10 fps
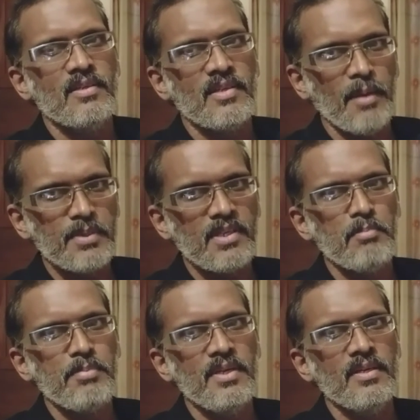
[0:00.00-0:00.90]
capital
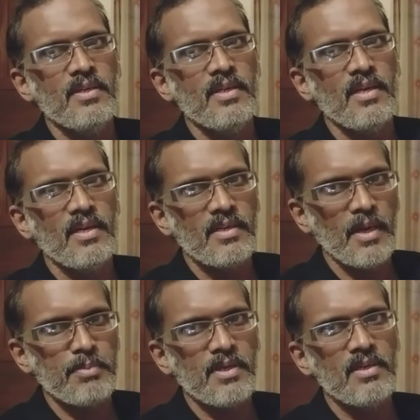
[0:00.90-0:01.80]
P, and
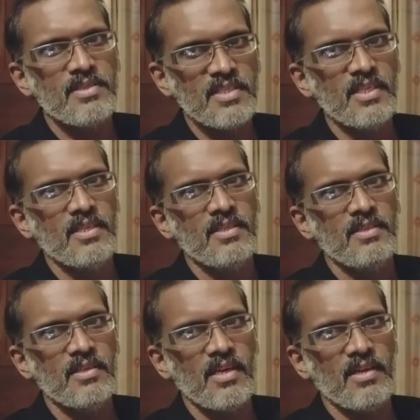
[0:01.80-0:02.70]
capital C
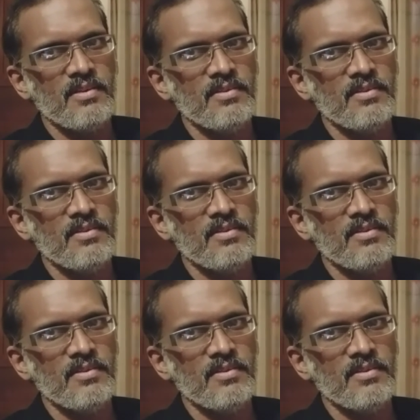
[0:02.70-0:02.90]
again.